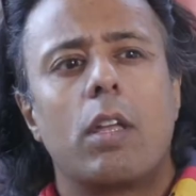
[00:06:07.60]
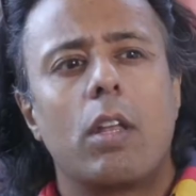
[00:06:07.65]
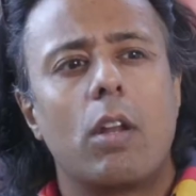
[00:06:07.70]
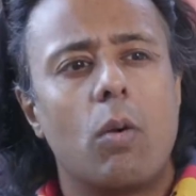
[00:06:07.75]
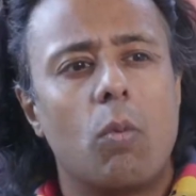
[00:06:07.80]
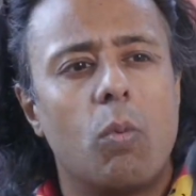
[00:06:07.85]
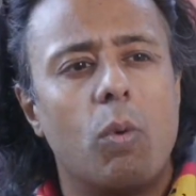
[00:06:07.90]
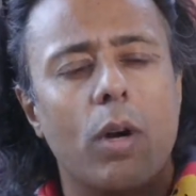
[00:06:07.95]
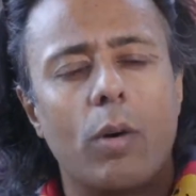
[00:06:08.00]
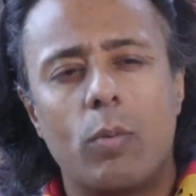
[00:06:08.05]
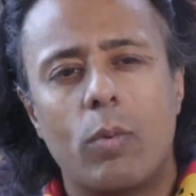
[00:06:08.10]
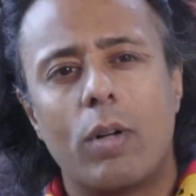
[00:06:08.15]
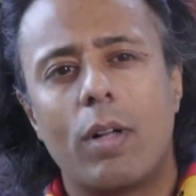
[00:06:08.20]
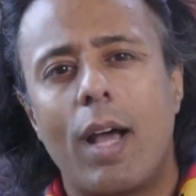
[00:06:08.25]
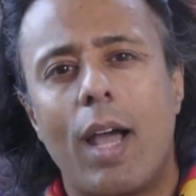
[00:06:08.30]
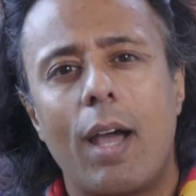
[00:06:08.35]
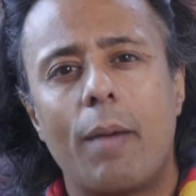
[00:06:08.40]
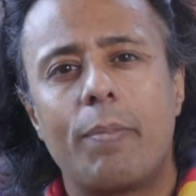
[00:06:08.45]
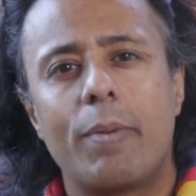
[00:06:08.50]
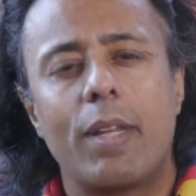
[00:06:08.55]
what will
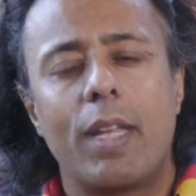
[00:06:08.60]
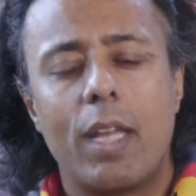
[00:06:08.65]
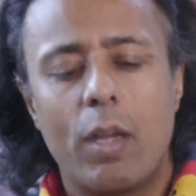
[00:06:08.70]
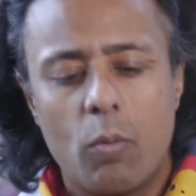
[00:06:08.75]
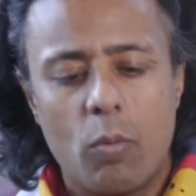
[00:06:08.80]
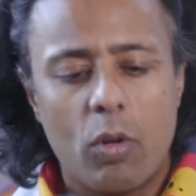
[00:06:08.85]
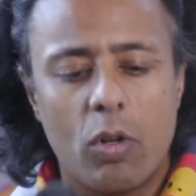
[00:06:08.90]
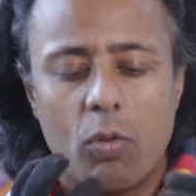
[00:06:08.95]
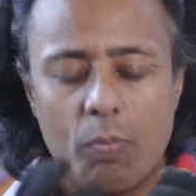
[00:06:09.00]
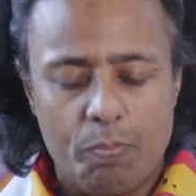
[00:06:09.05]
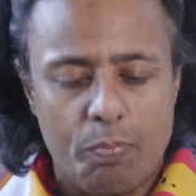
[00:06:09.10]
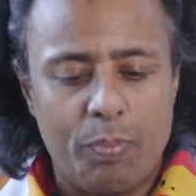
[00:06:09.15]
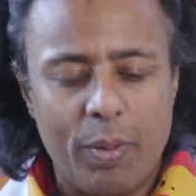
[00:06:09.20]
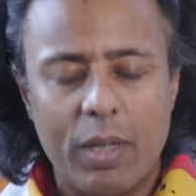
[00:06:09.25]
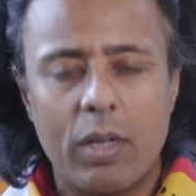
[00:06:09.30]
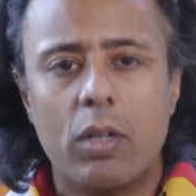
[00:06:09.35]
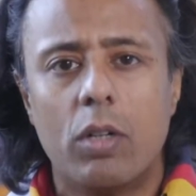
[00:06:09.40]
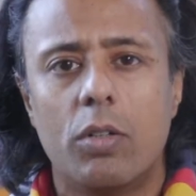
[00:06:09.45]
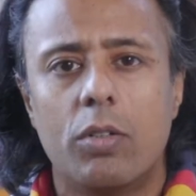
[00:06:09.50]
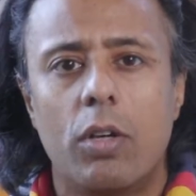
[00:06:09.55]
happen. It will
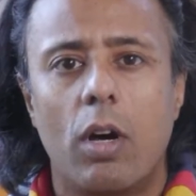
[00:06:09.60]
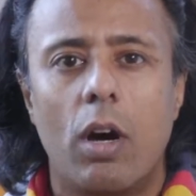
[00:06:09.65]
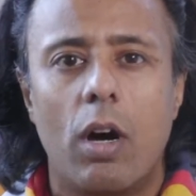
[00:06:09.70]
build